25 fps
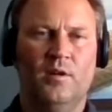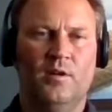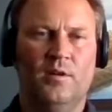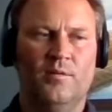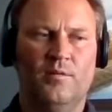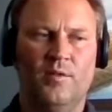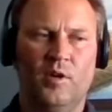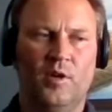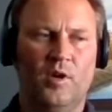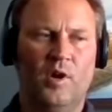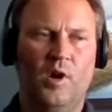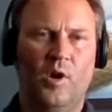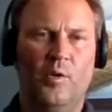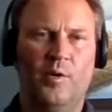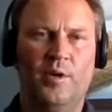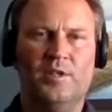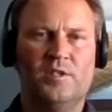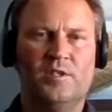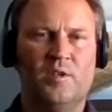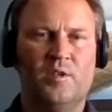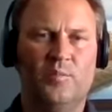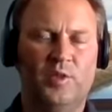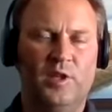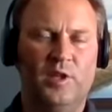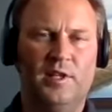They're
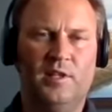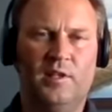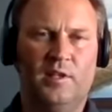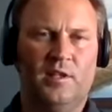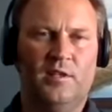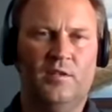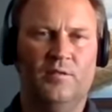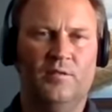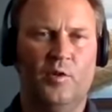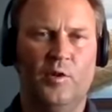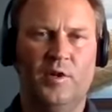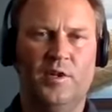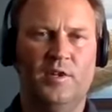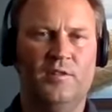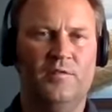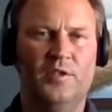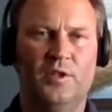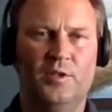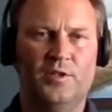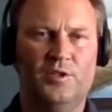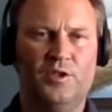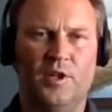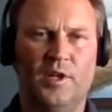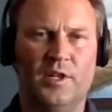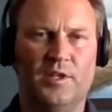always completely devoid of
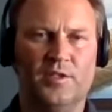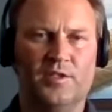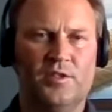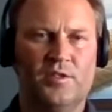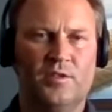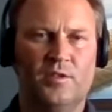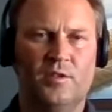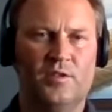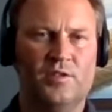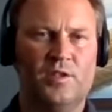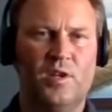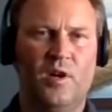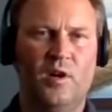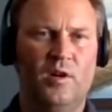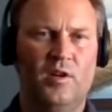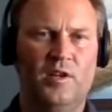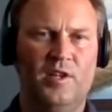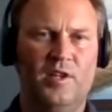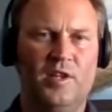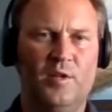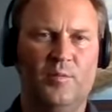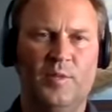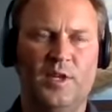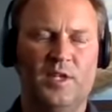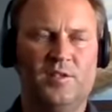nutrients. There's
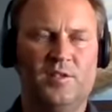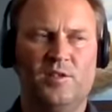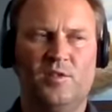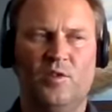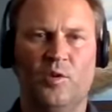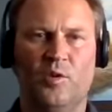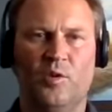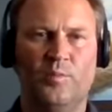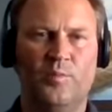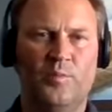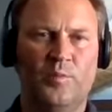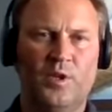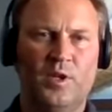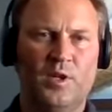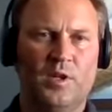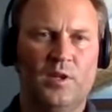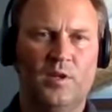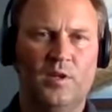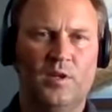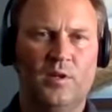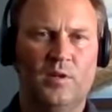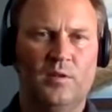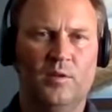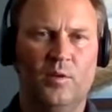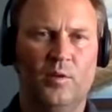hardly a mid slope
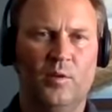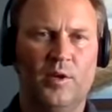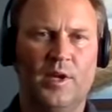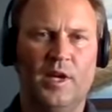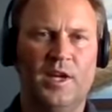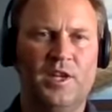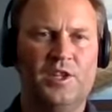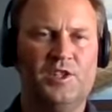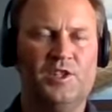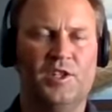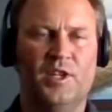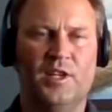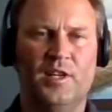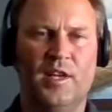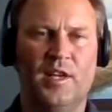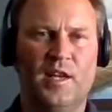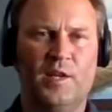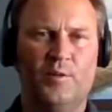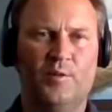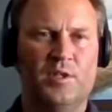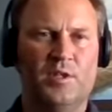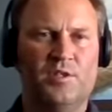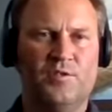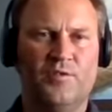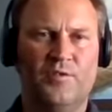location in
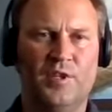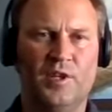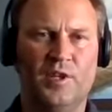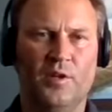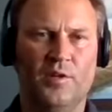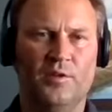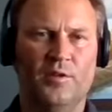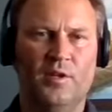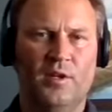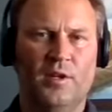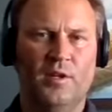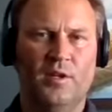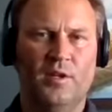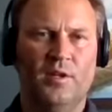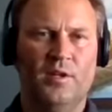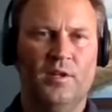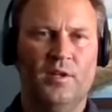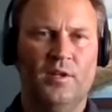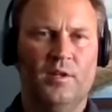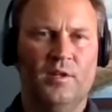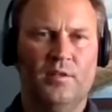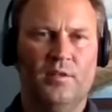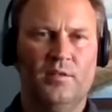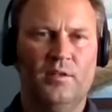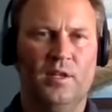anyone's field
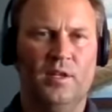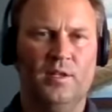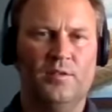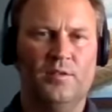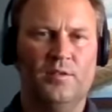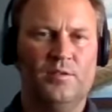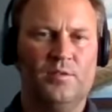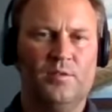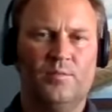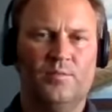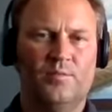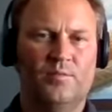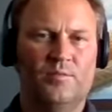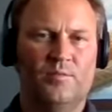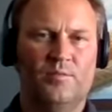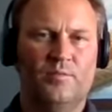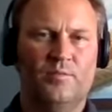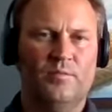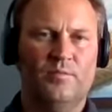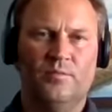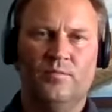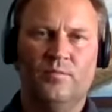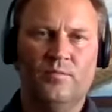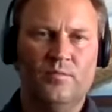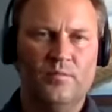that's
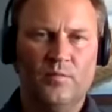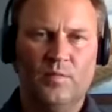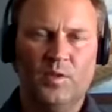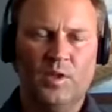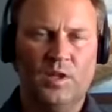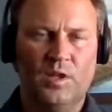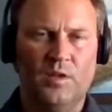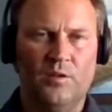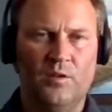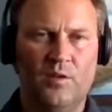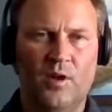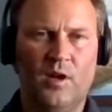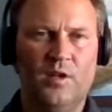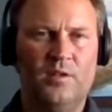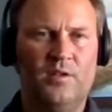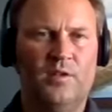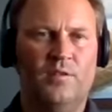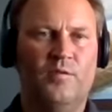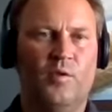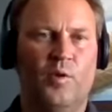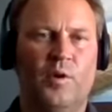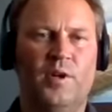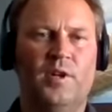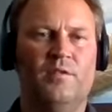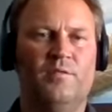not
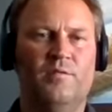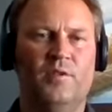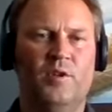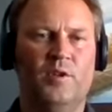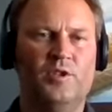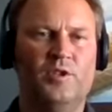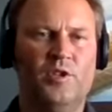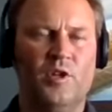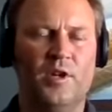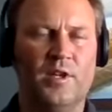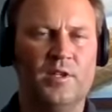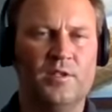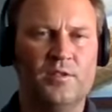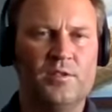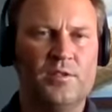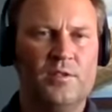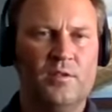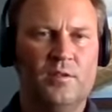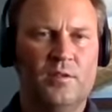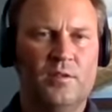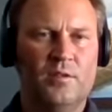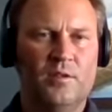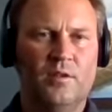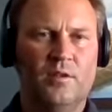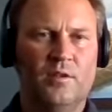devoid of nutrients.
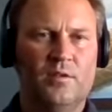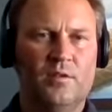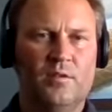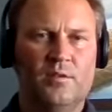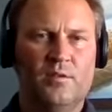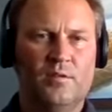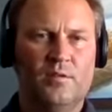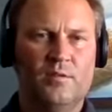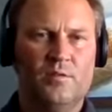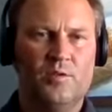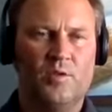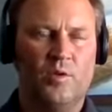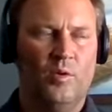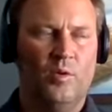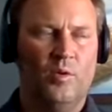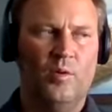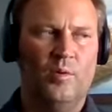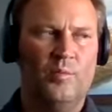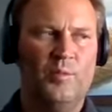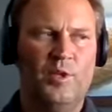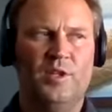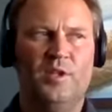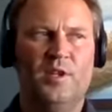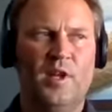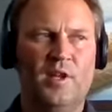So, I
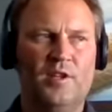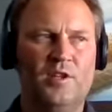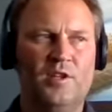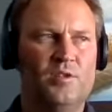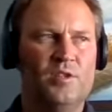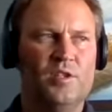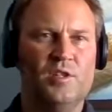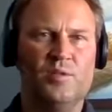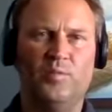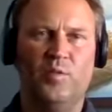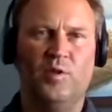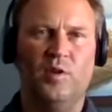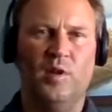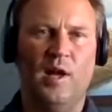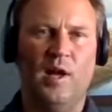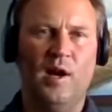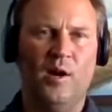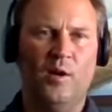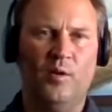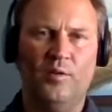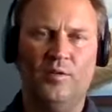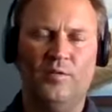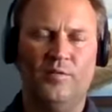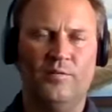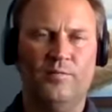mean, then you just
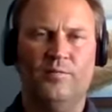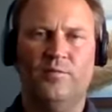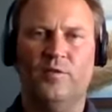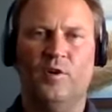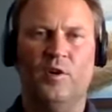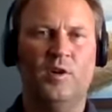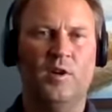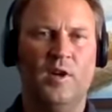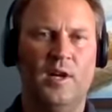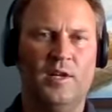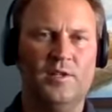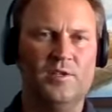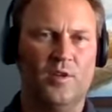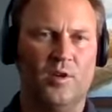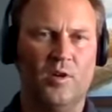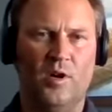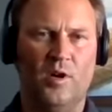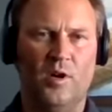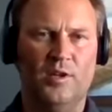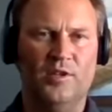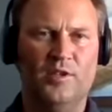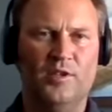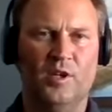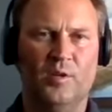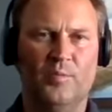plow the fertilizer
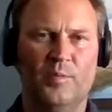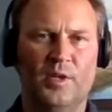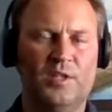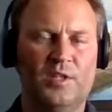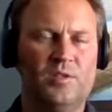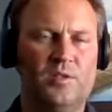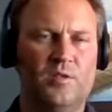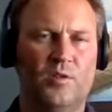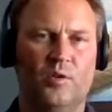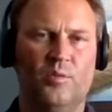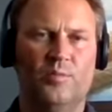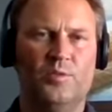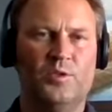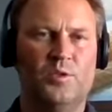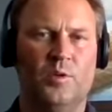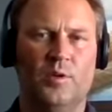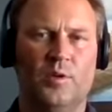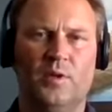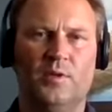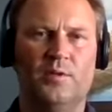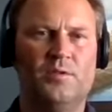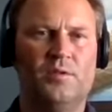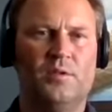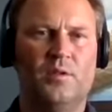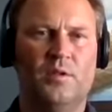on your mid slope
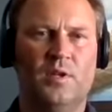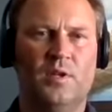soils.